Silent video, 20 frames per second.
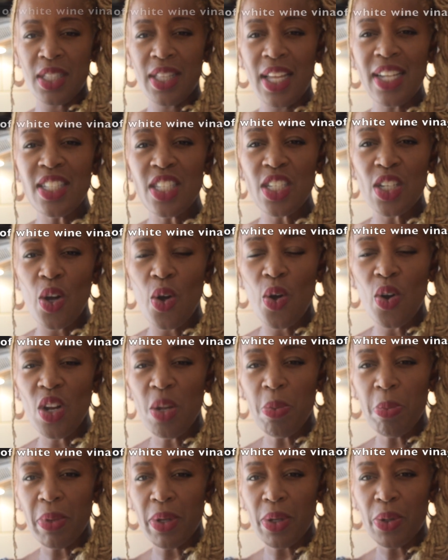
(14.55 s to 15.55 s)
Then to the
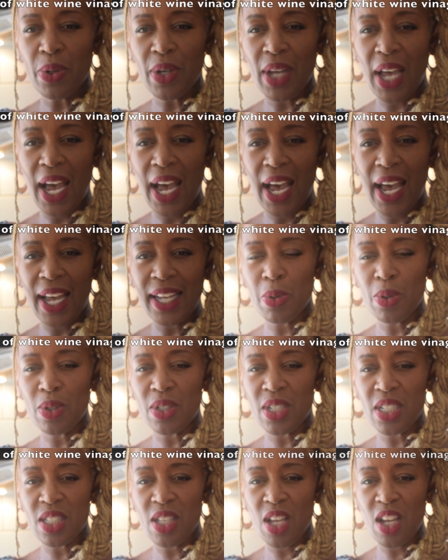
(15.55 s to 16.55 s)
olive milk, add a
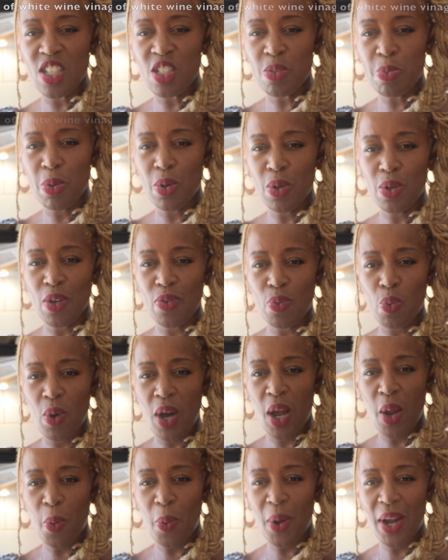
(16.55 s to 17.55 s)
dessert spoon of
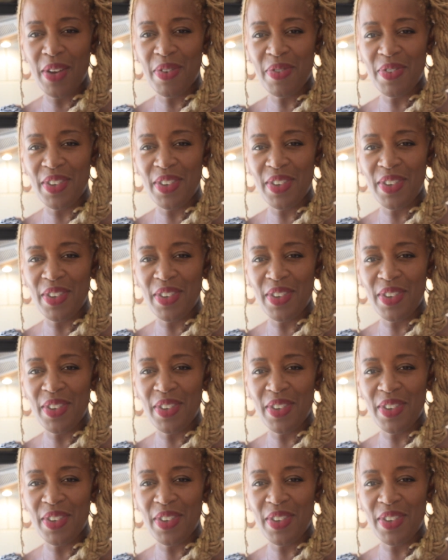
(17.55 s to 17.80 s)
white wine